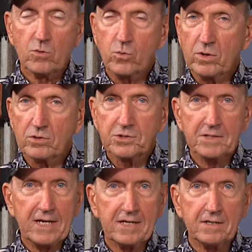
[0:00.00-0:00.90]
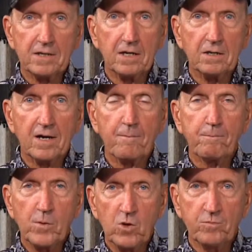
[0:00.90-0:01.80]
real steady, not a lot of
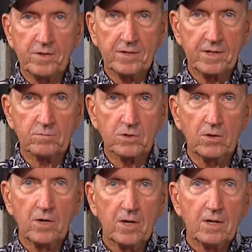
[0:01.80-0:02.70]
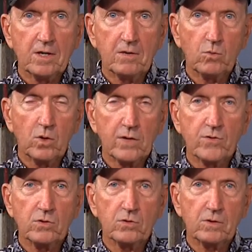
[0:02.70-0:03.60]
movement in them. So,
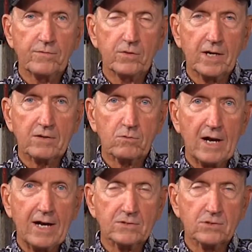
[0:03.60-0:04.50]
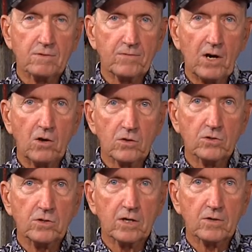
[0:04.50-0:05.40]
whatever you, if you like rising or falling,
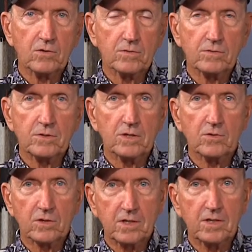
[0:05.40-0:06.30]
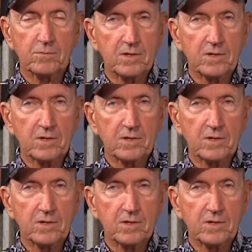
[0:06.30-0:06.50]
you're not going to you're not going to get it.